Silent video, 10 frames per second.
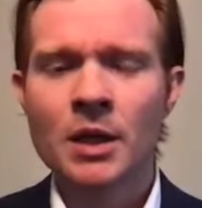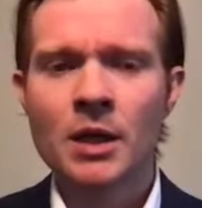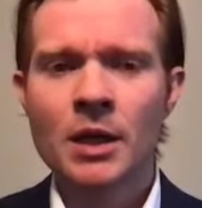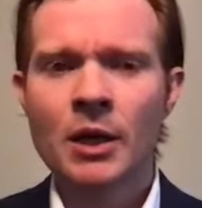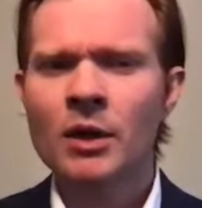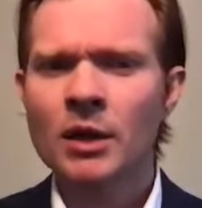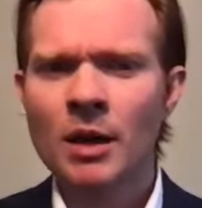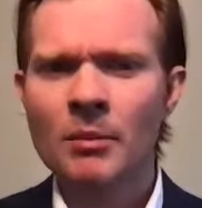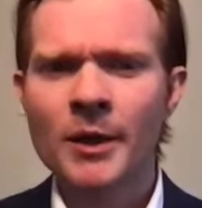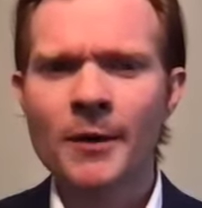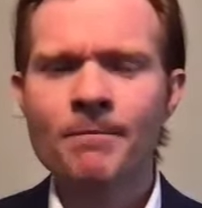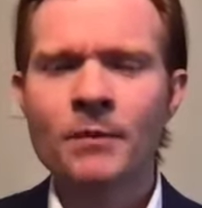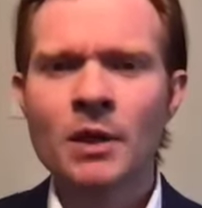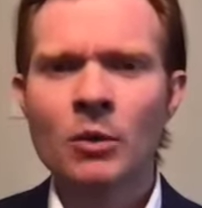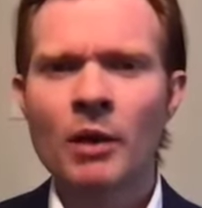Here at Columbia,
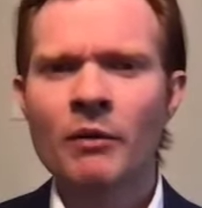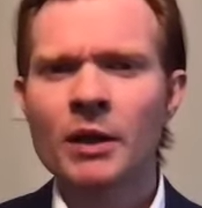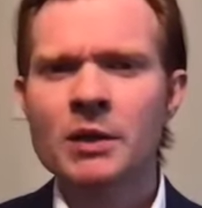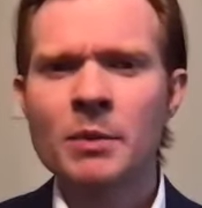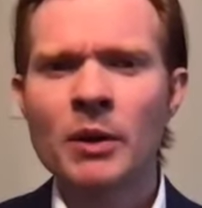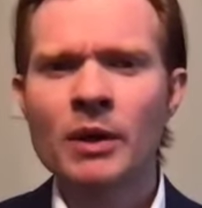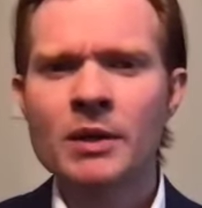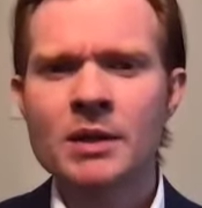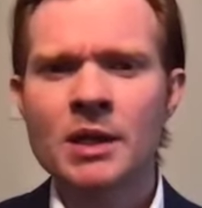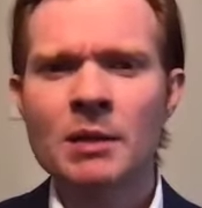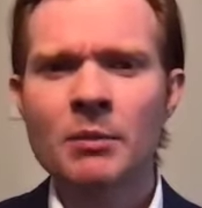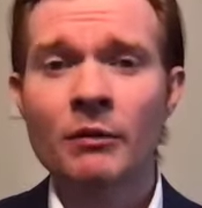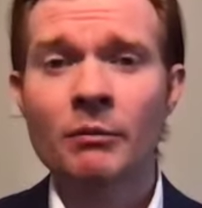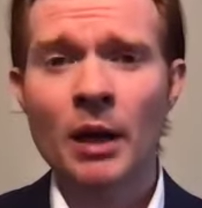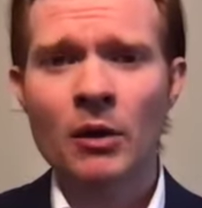we have an experienced team of
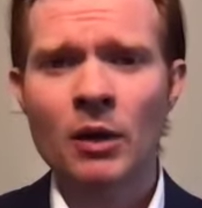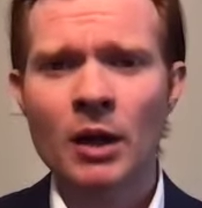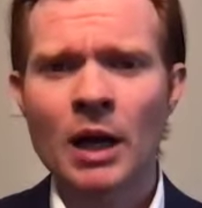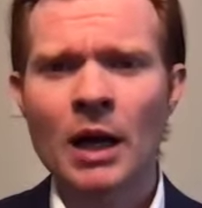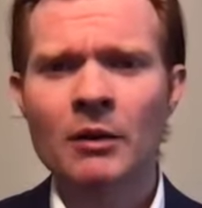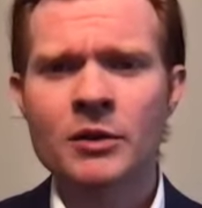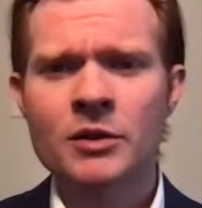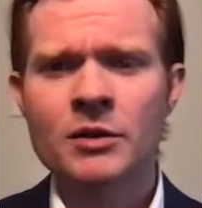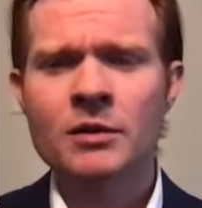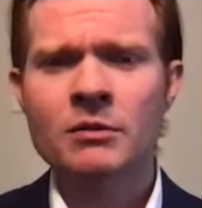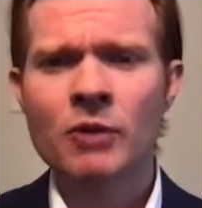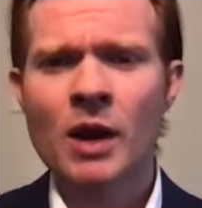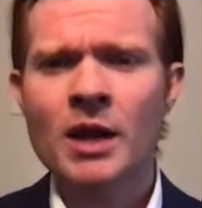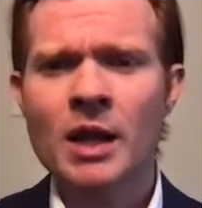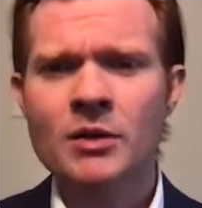medical oncologists,
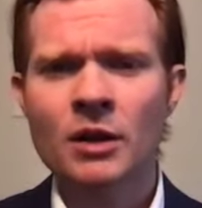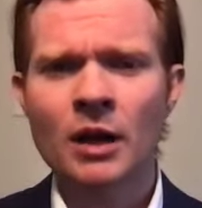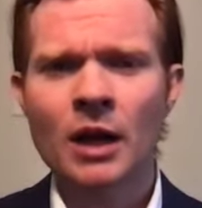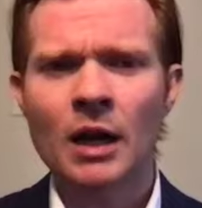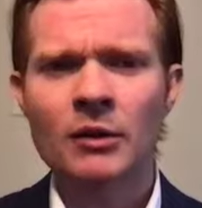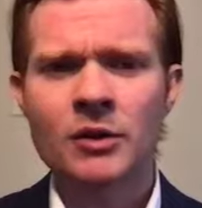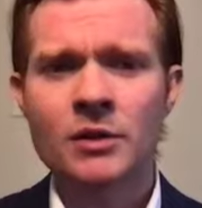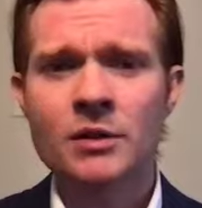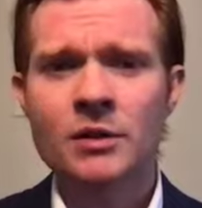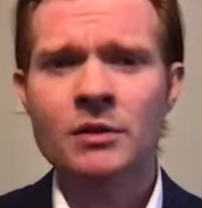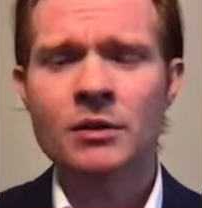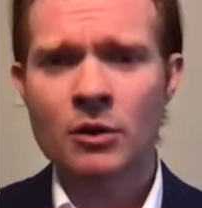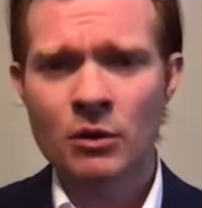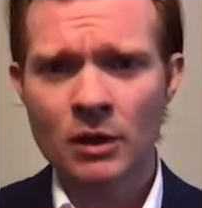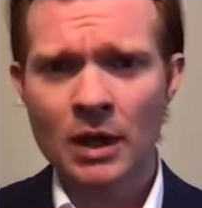radiation oncologists,
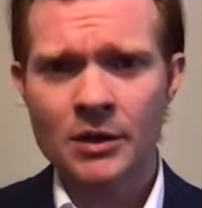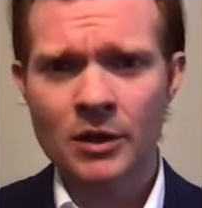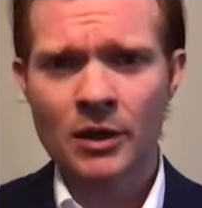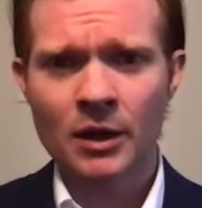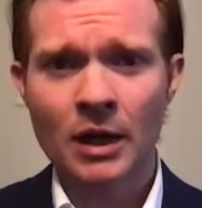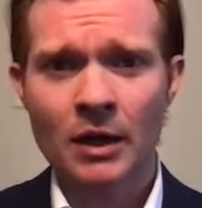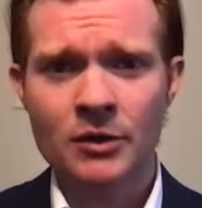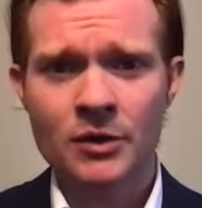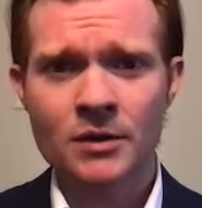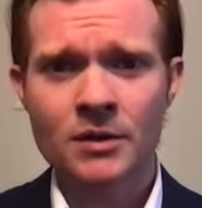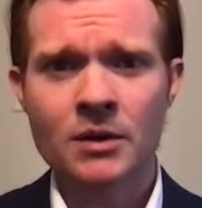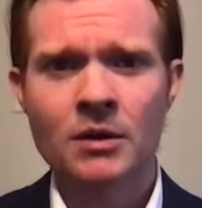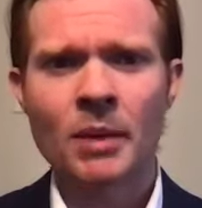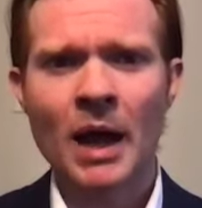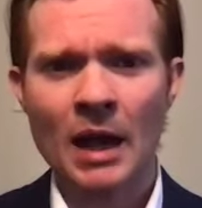urologic oncologists,
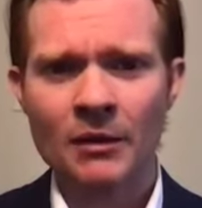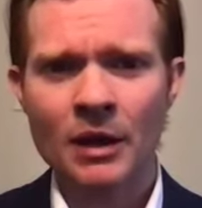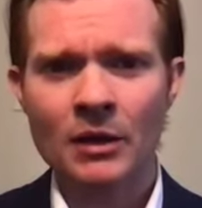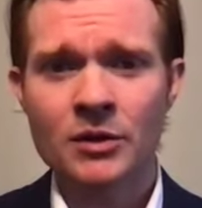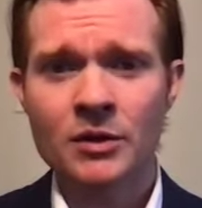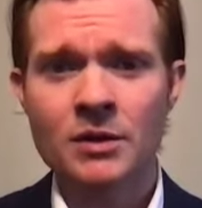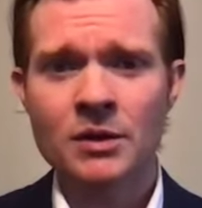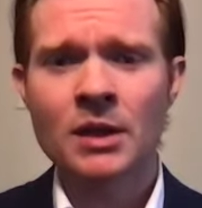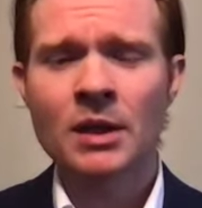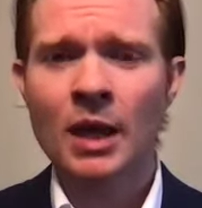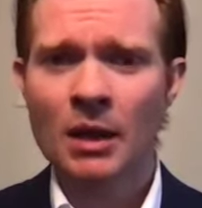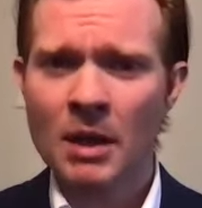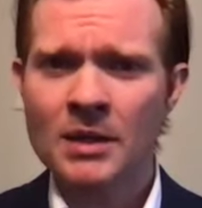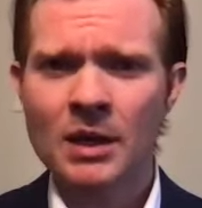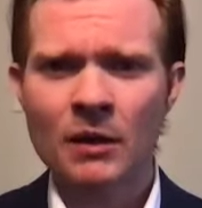pathologists, and
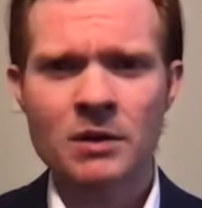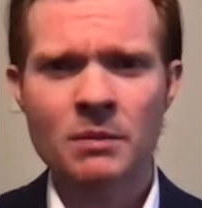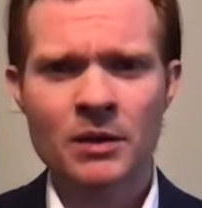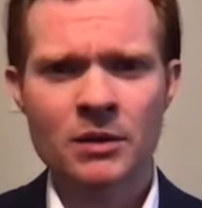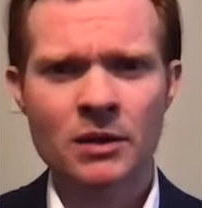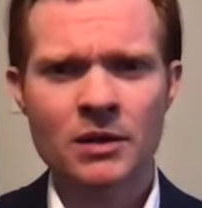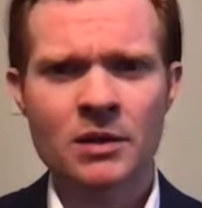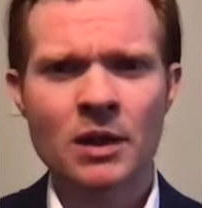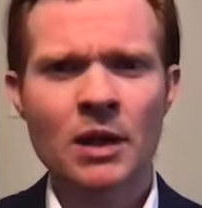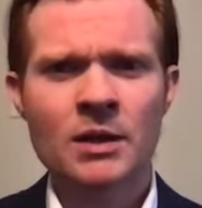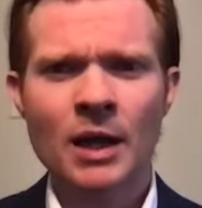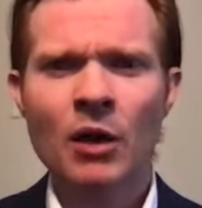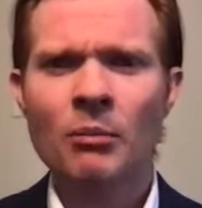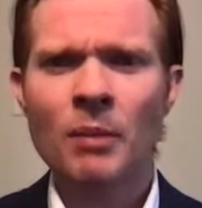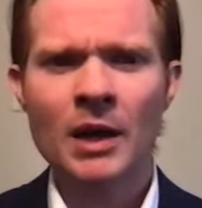men's health specialists to
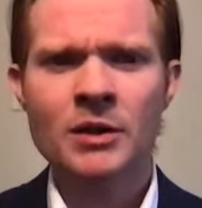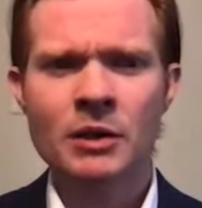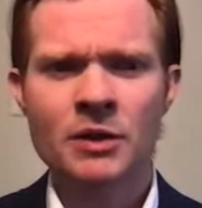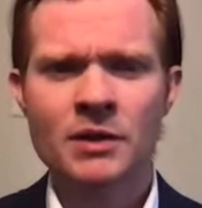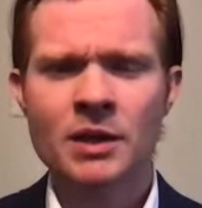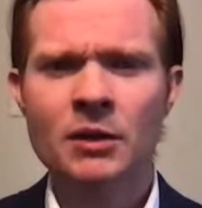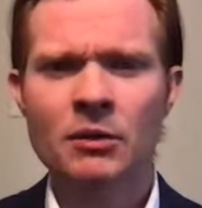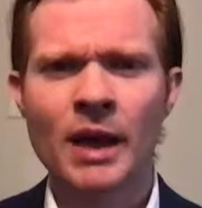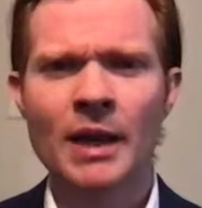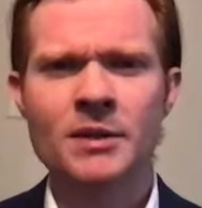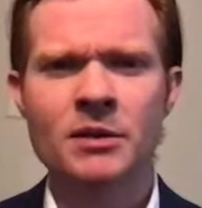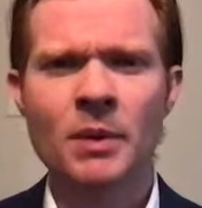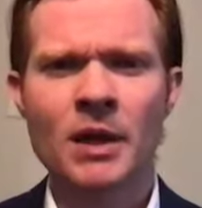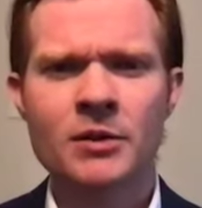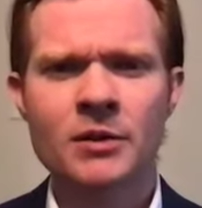help manage our testicular cancer
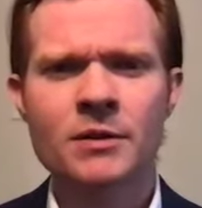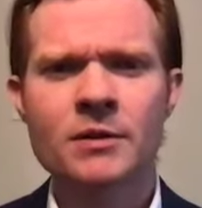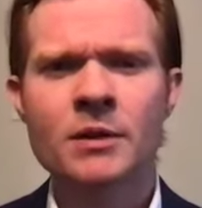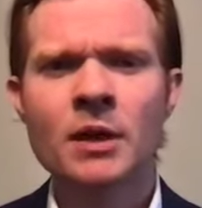patients.